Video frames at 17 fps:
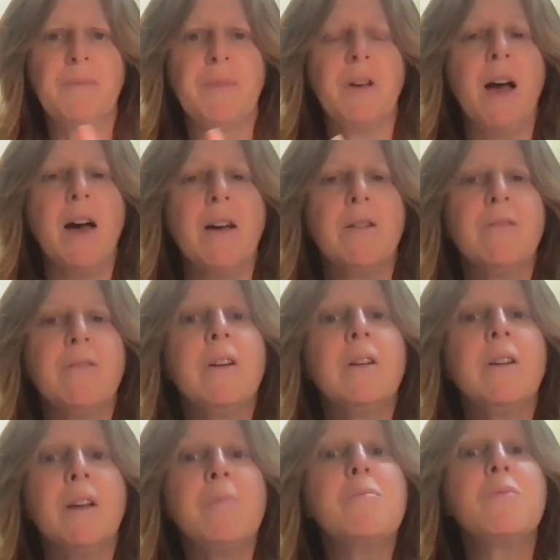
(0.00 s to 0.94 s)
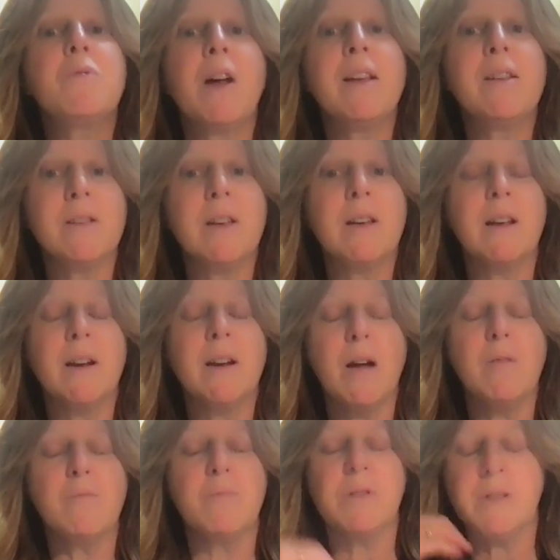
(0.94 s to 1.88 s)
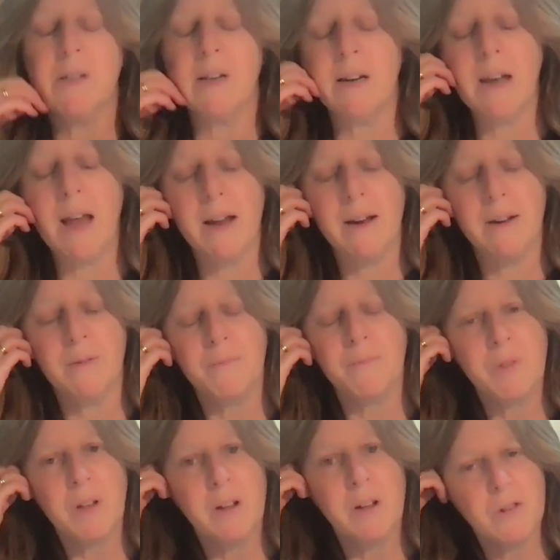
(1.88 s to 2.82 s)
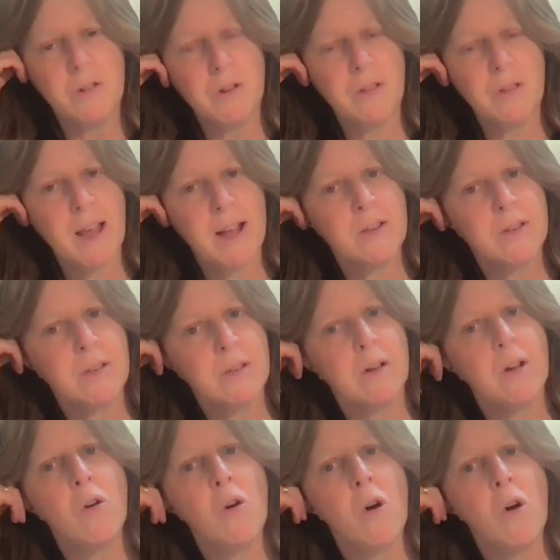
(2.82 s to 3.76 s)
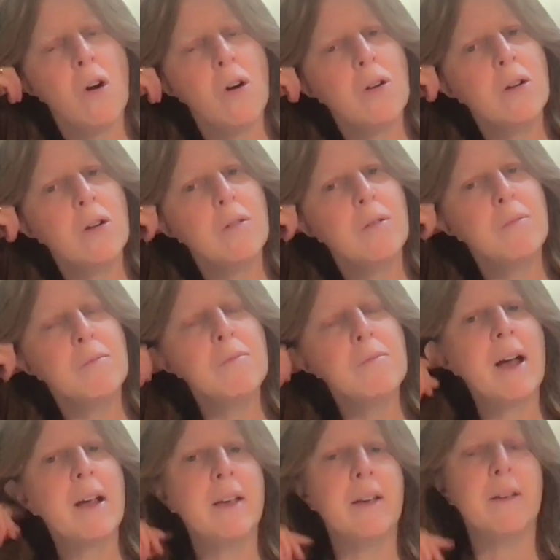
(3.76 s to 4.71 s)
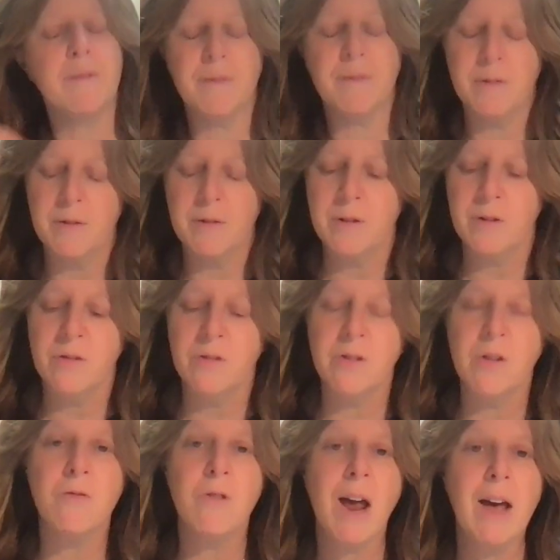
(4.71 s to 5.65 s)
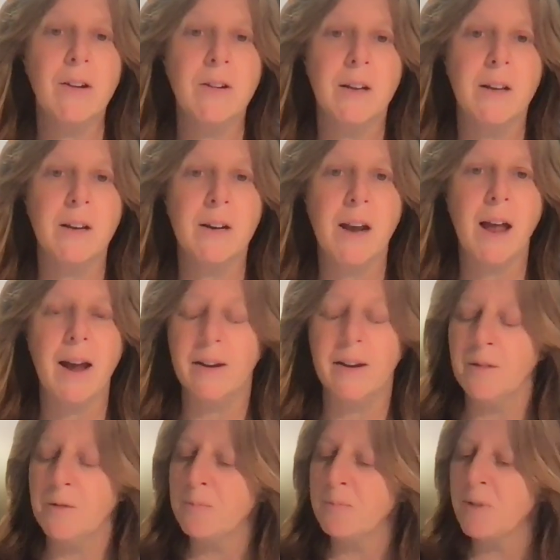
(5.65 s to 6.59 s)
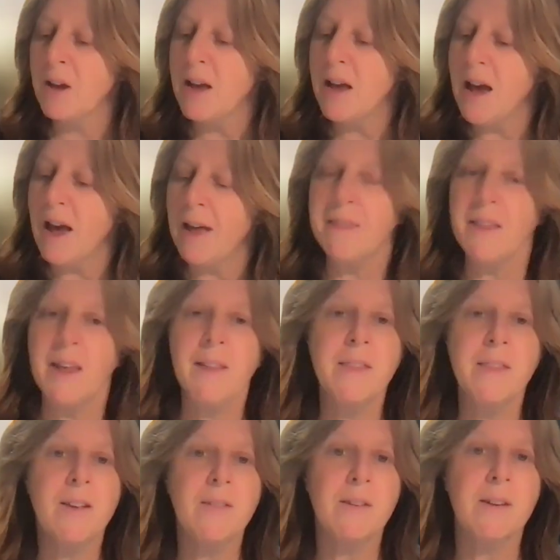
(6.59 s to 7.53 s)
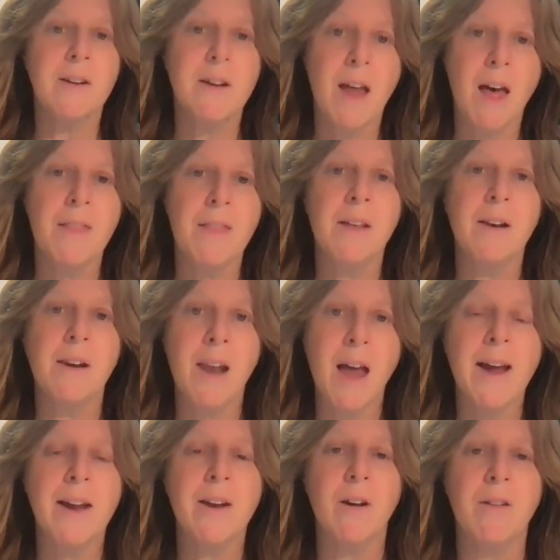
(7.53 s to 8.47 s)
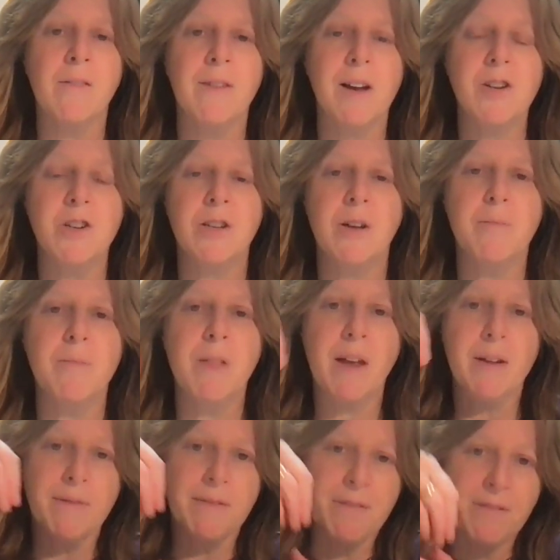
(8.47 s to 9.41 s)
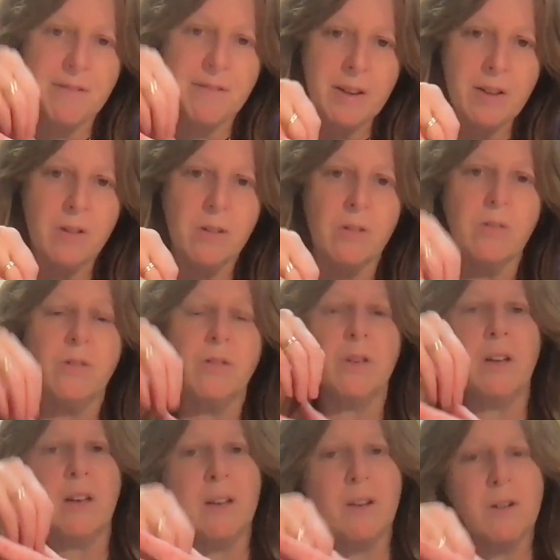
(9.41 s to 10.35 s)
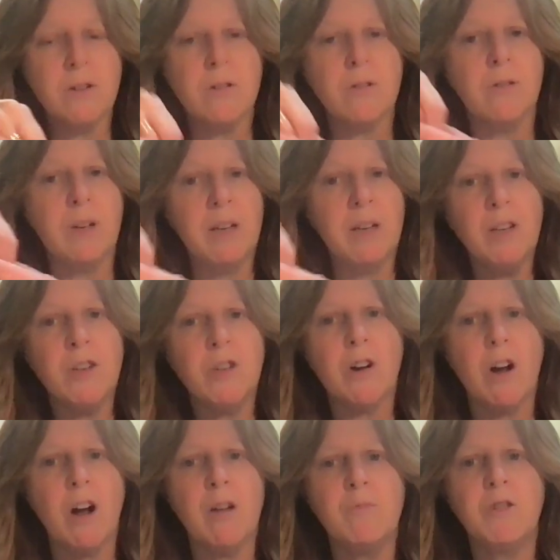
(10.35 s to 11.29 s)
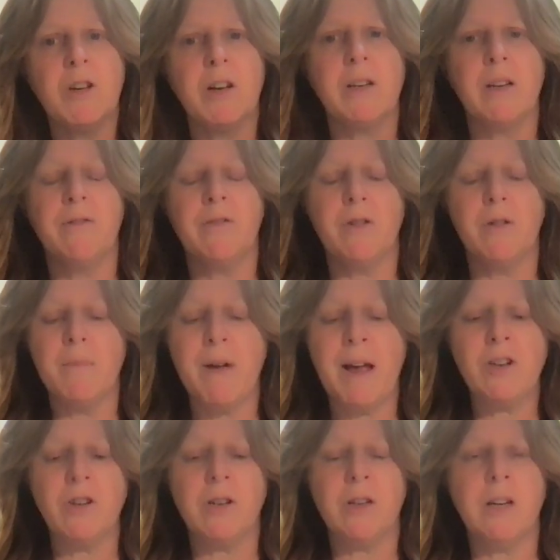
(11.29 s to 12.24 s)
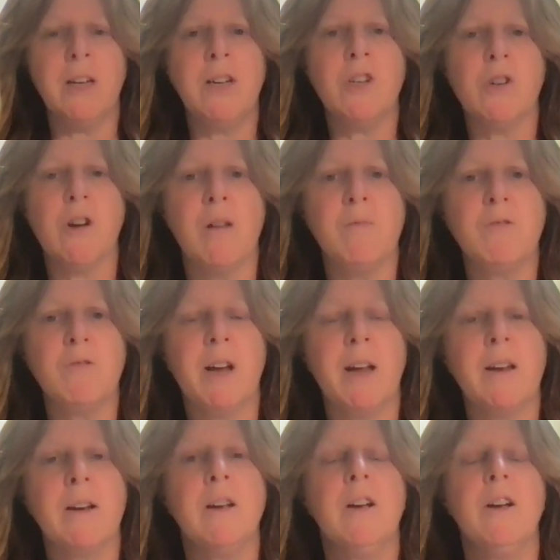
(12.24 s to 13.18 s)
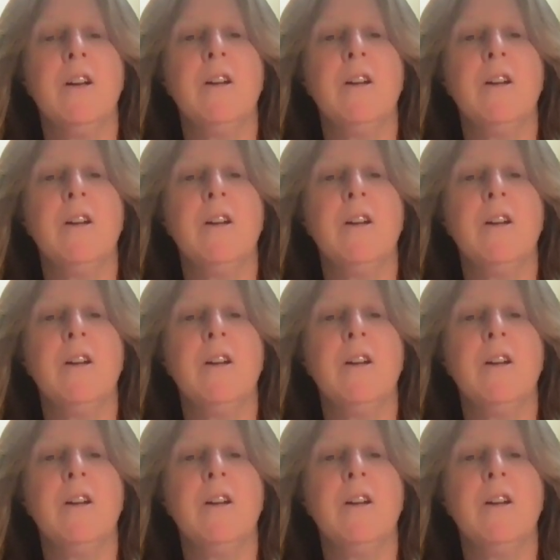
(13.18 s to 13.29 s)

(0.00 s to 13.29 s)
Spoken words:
kind of a embracing, encompassing light. So that's Or Makif, surrounding light. And then there's another light of Hashem that fills into each object. If you imagine each object